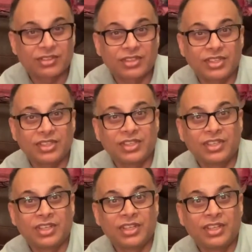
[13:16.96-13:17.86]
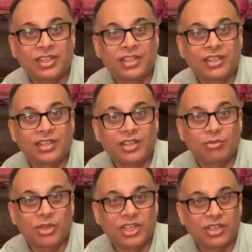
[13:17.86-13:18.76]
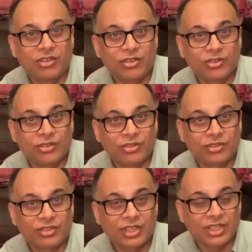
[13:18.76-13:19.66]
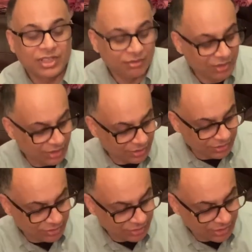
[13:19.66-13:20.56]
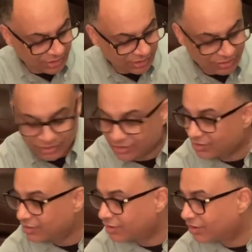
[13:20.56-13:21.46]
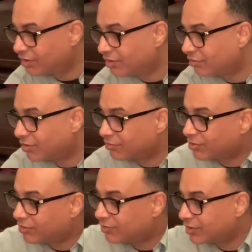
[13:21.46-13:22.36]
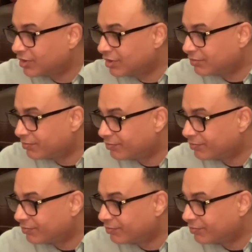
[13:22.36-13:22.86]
see, the money goes really well. So you can actually 150,